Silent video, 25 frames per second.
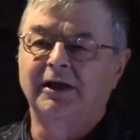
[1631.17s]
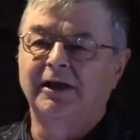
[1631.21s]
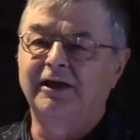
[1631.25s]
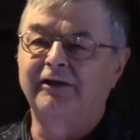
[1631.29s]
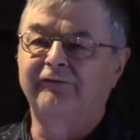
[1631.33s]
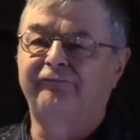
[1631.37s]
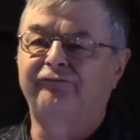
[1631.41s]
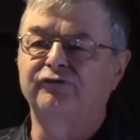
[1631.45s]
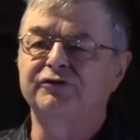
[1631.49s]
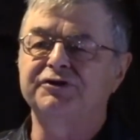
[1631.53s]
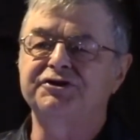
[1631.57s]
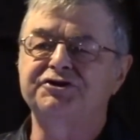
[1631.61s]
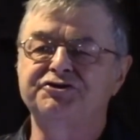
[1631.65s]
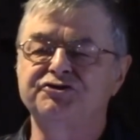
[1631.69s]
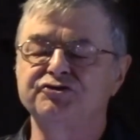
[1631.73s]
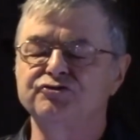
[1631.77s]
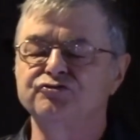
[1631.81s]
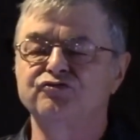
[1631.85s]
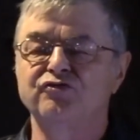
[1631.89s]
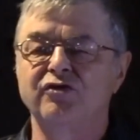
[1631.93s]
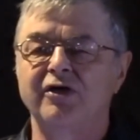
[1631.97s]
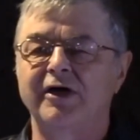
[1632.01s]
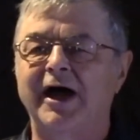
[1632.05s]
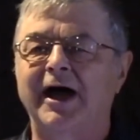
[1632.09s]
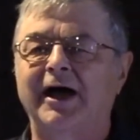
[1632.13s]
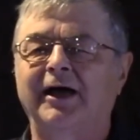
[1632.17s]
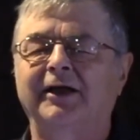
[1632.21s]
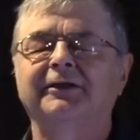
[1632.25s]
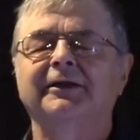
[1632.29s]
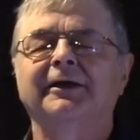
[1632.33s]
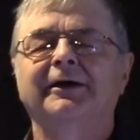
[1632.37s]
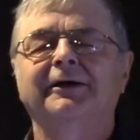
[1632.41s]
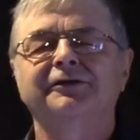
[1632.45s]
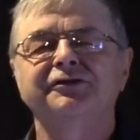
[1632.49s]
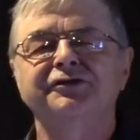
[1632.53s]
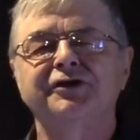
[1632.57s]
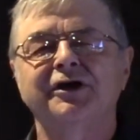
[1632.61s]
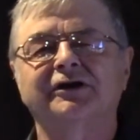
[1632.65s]
If we do
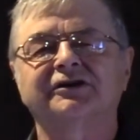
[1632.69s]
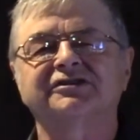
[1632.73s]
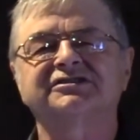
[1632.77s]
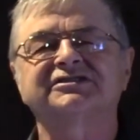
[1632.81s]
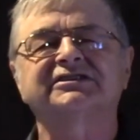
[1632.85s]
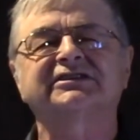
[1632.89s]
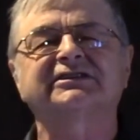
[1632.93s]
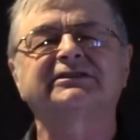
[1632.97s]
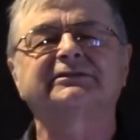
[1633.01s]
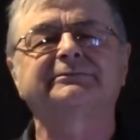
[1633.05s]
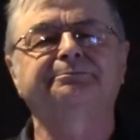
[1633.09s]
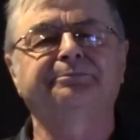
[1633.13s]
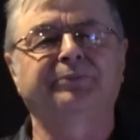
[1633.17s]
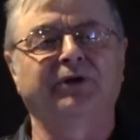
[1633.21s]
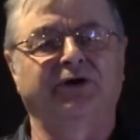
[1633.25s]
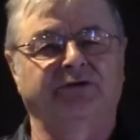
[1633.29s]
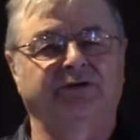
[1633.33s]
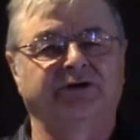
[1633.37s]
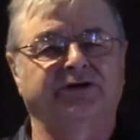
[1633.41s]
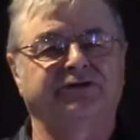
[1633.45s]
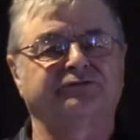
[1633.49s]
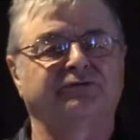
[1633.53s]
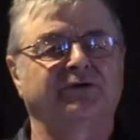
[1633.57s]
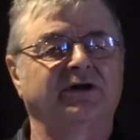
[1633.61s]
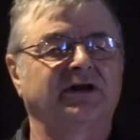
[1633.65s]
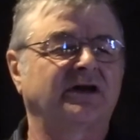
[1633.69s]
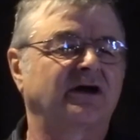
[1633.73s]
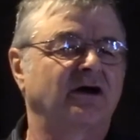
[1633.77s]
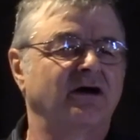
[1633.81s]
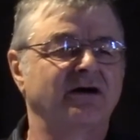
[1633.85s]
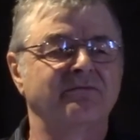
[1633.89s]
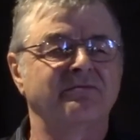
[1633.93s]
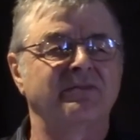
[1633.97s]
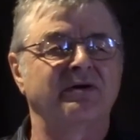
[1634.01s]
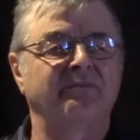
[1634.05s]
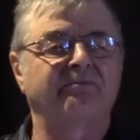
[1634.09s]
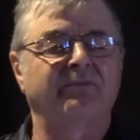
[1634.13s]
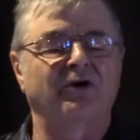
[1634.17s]
that, their spirit will
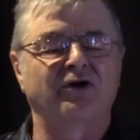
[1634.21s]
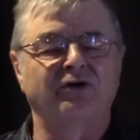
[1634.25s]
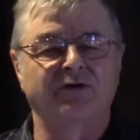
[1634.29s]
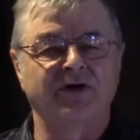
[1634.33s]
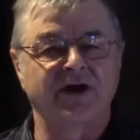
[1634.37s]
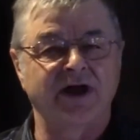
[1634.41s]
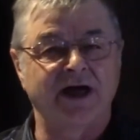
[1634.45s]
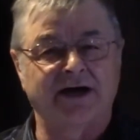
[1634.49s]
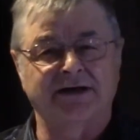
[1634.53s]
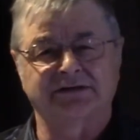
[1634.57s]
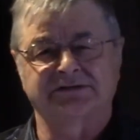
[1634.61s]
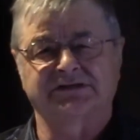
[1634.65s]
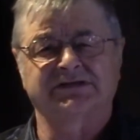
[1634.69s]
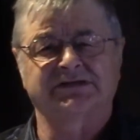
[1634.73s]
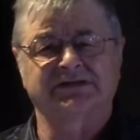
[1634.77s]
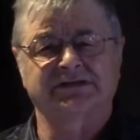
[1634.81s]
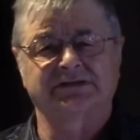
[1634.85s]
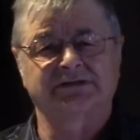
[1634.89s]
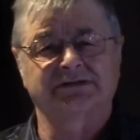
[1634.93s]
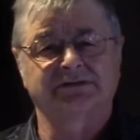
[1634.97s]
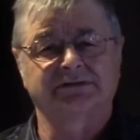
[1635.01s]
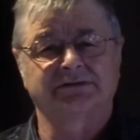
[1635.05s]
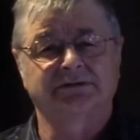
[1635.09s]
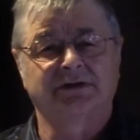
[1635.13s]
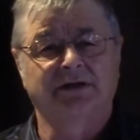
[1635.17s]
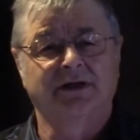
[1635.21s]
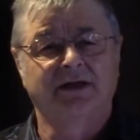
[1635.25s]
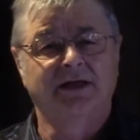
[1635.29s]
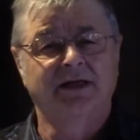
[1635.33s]
come upon us.